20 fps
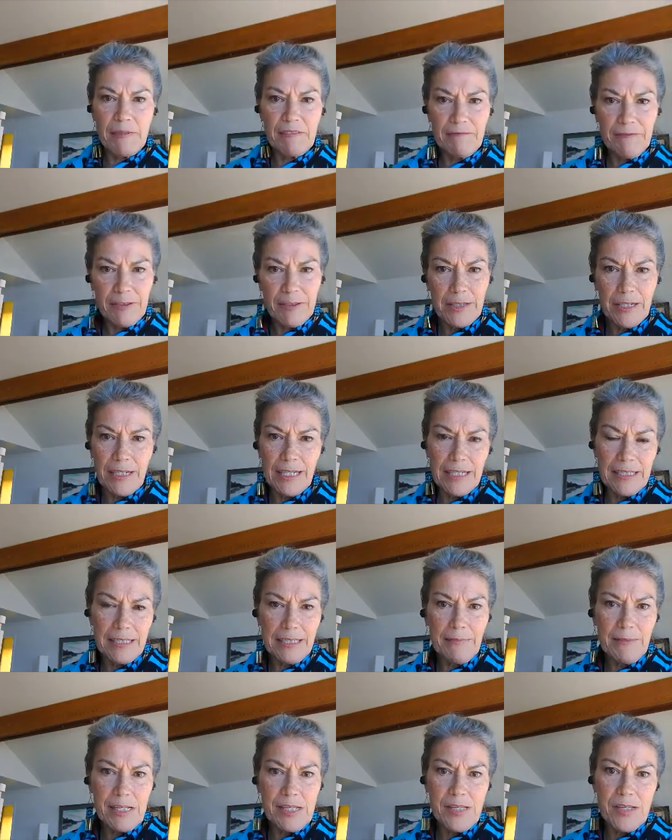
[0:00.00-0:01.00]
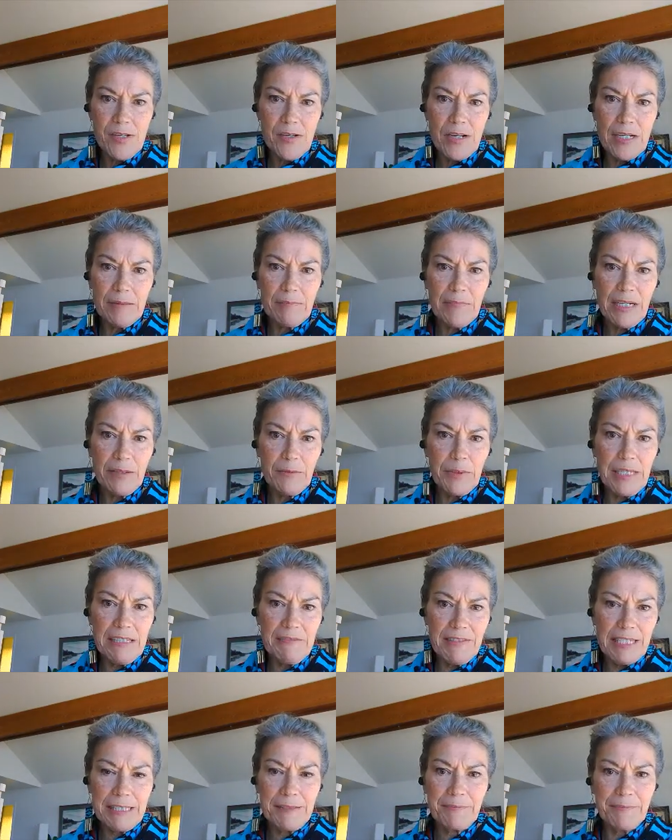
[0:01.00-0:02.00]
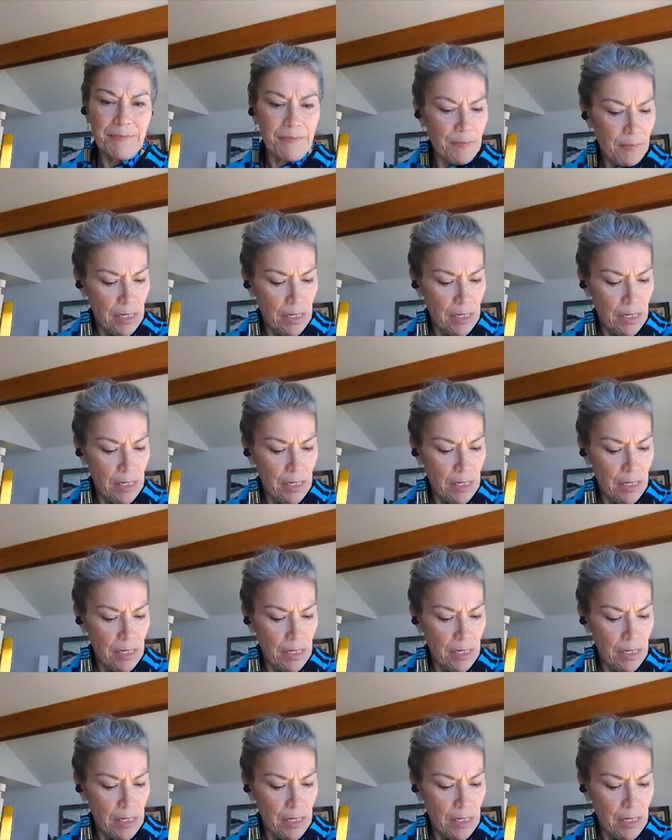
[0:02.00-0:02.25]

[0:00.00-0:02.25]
before I demonstrate my weaving.